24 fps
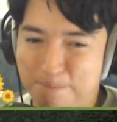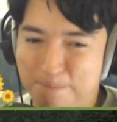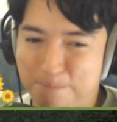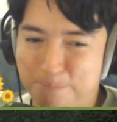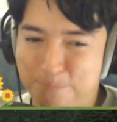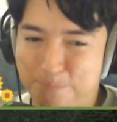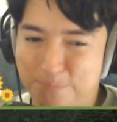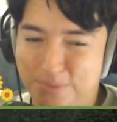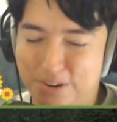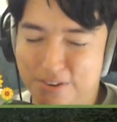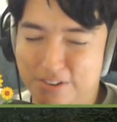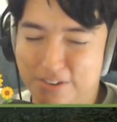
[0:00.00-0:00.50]

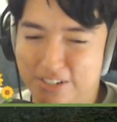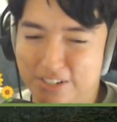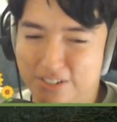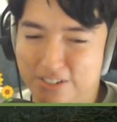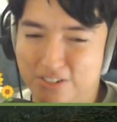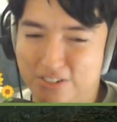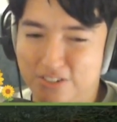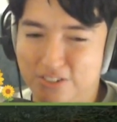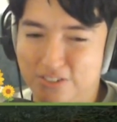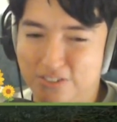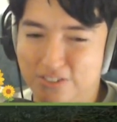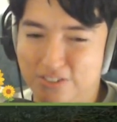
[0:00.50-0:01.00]
But if I could
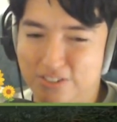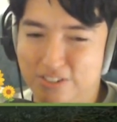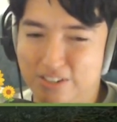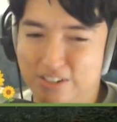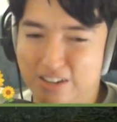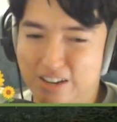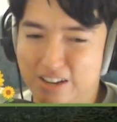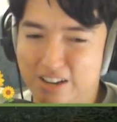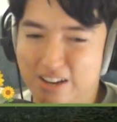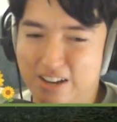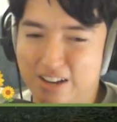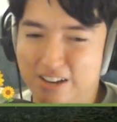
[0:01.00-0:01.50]
choose,
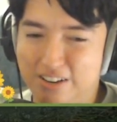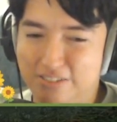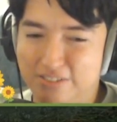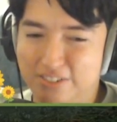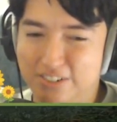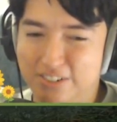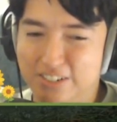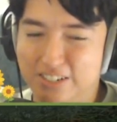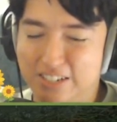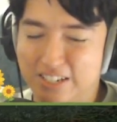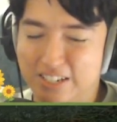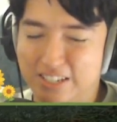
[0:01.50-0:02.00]
I wish
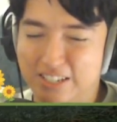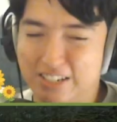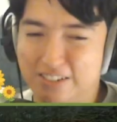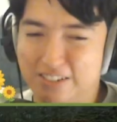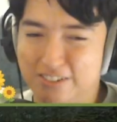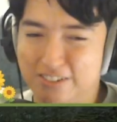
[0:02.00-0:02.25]
that they were